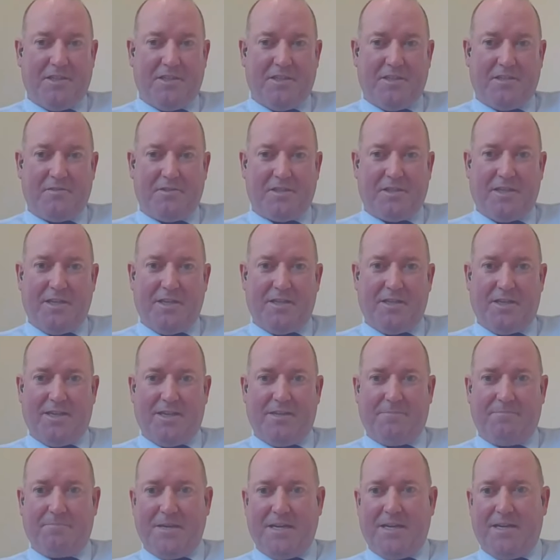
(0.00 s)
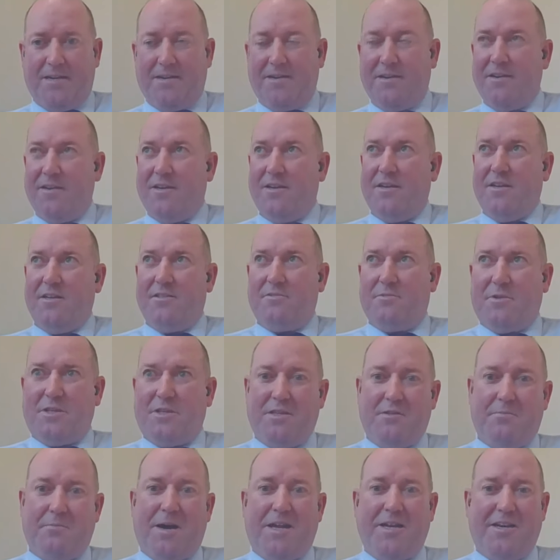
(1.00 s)
It was kind of like being it's one of the
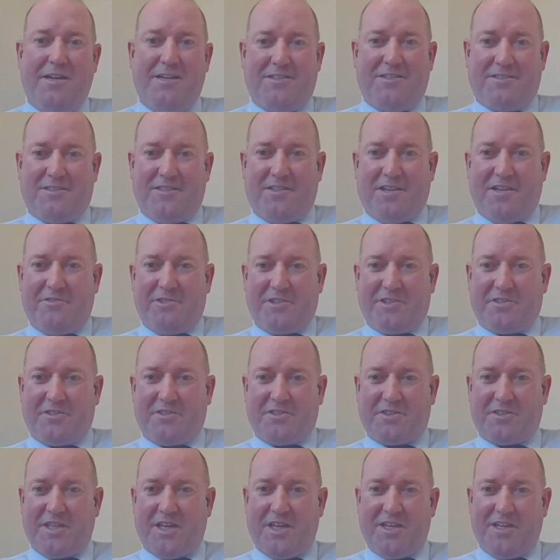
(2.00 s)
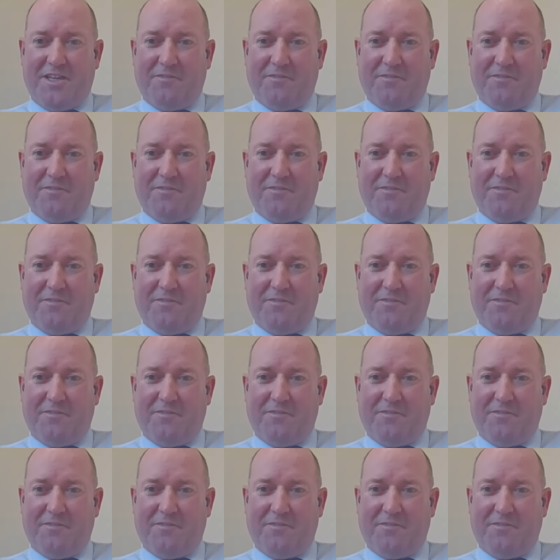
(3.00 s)
monoliths of Irish society.